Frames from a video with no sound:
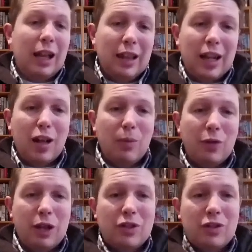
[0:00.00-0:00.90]
I led a couple
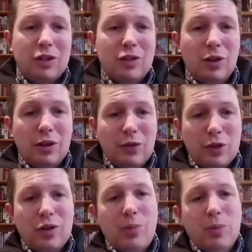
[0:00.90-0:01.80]
of agencies during the
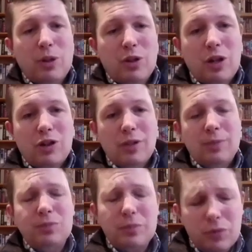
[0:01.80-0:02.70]
first Trump
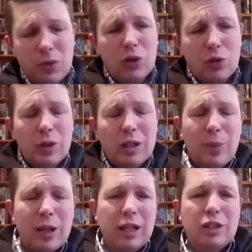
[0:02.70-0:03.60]
administration, 2
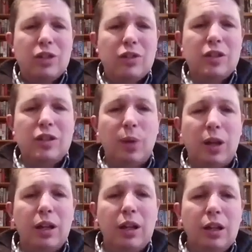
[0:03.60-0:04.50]
independent agencies,
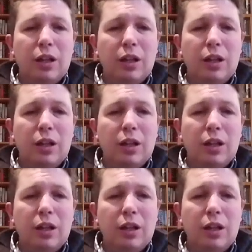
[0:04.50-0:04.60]
but